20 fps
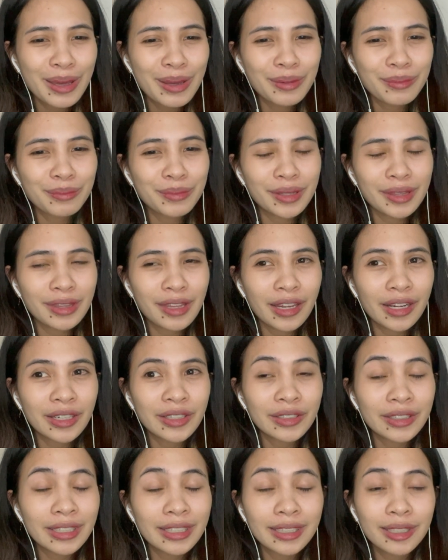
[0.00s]
but they
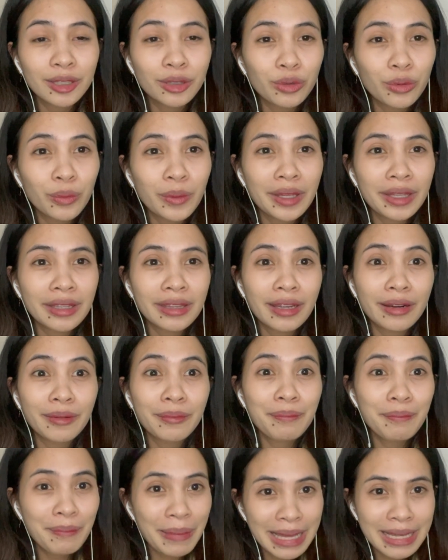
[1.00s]
are really doing their
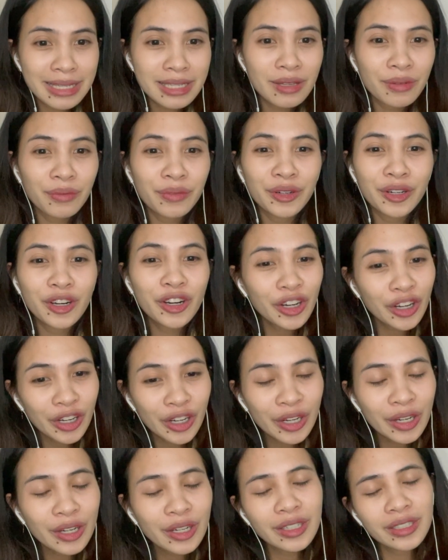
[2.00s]
best for
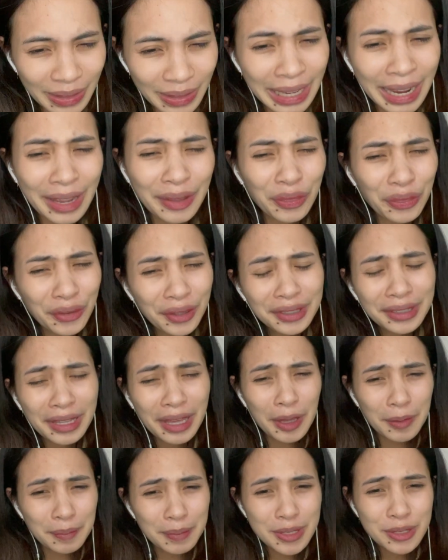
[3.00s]
her. I think the
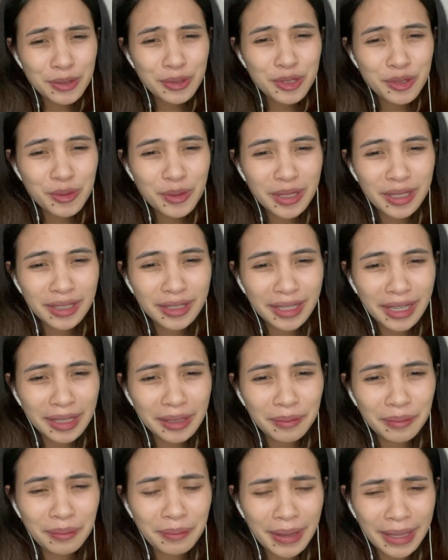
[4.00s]
episodes will get
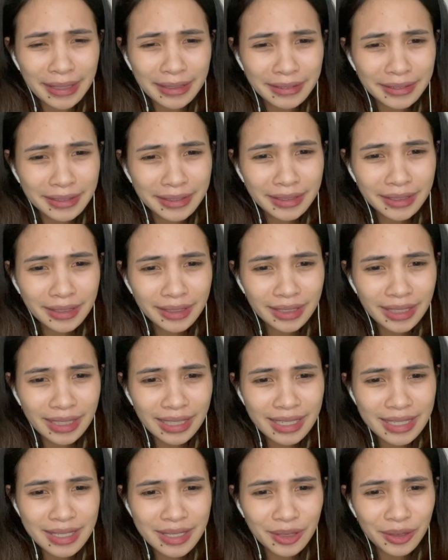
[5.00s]
better
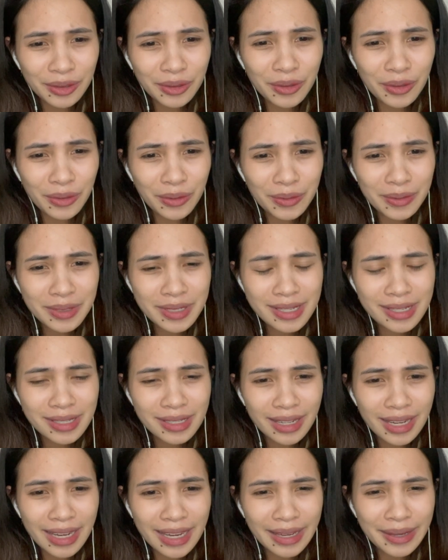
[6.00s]
as it goes.
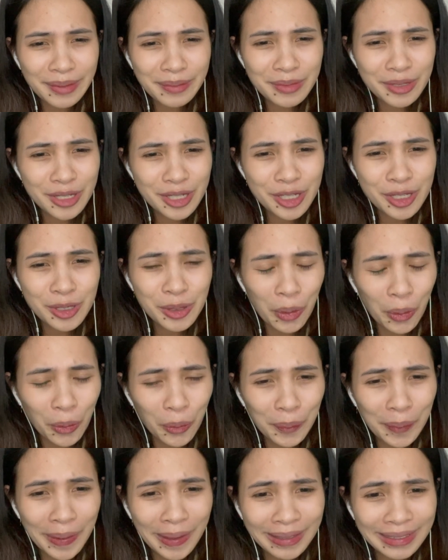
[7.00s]
I'm just
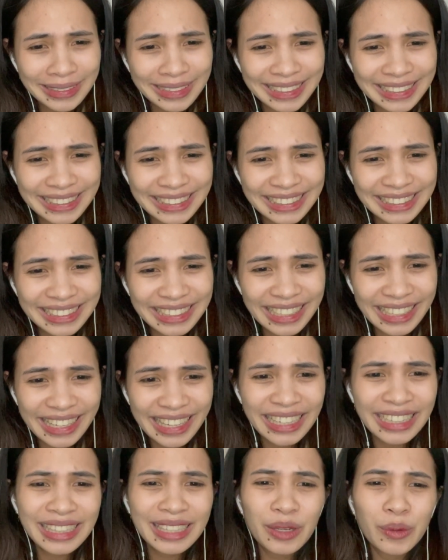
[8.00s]
hoping that the
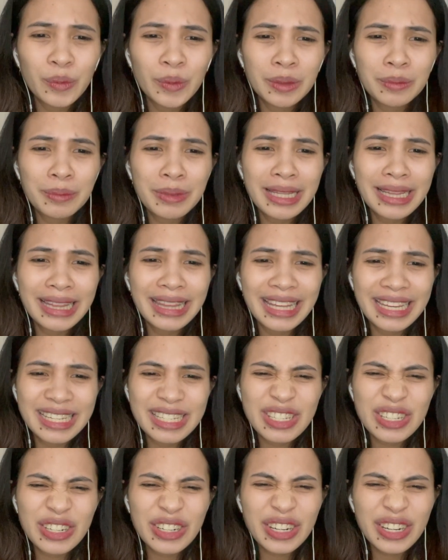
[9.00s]
killing will be
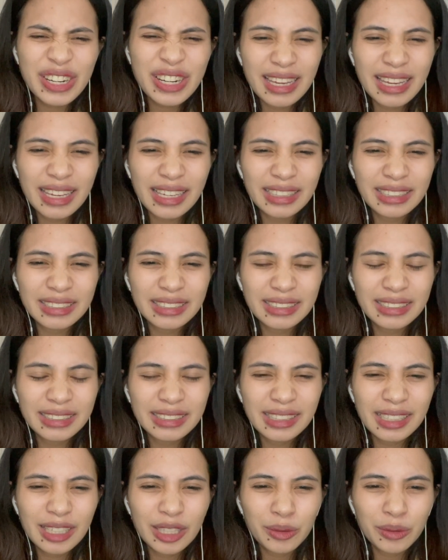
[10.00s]
lesser and
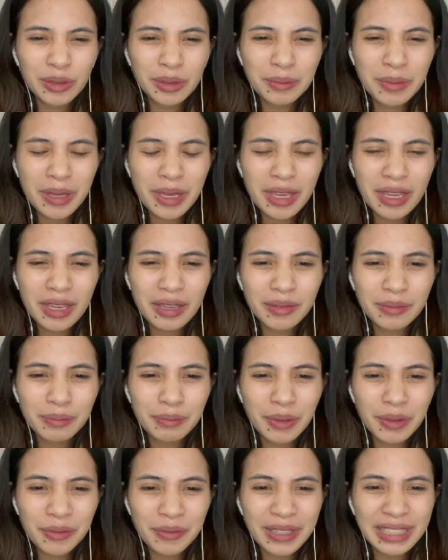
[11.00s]
it will be
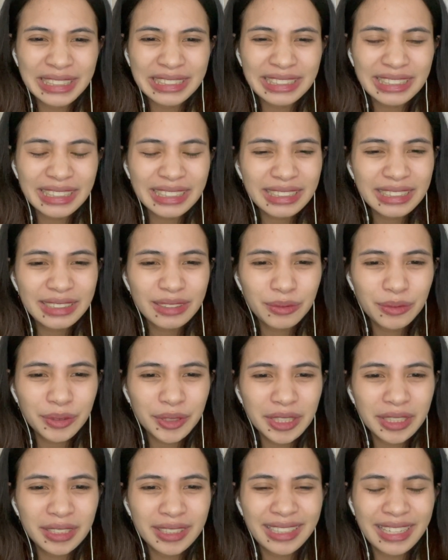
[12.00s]
prevented
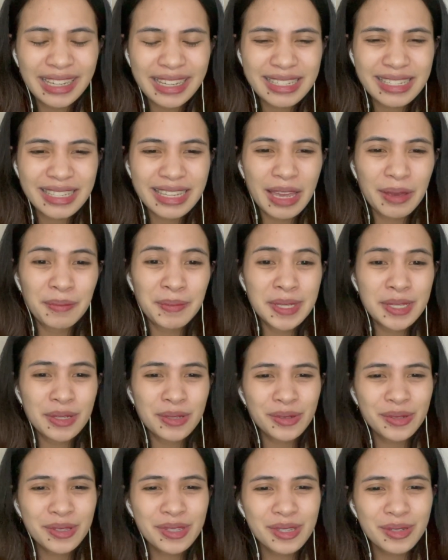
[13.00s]
for the next
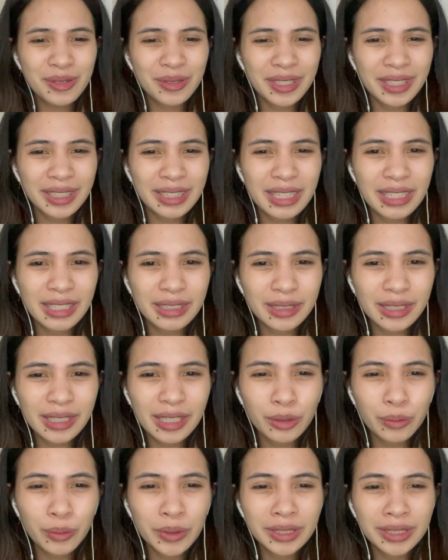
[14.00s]
episode so that
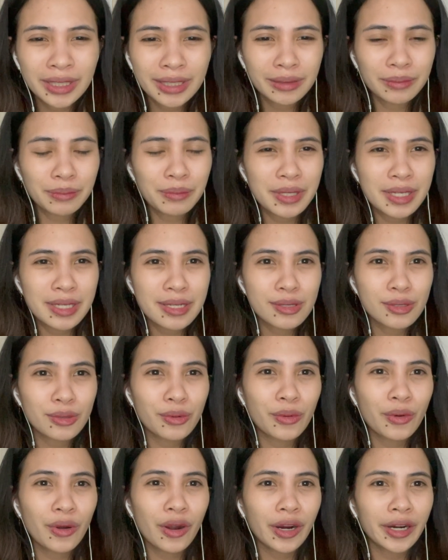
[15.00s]
it will not be
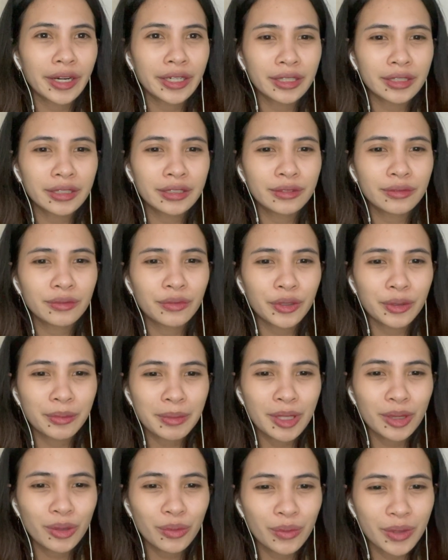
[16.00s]
so hard for
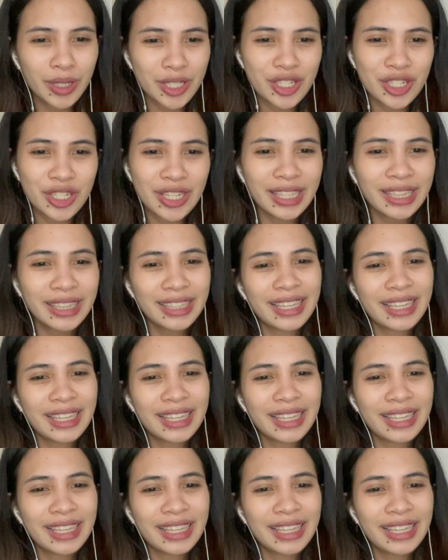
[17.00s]
me to watch it.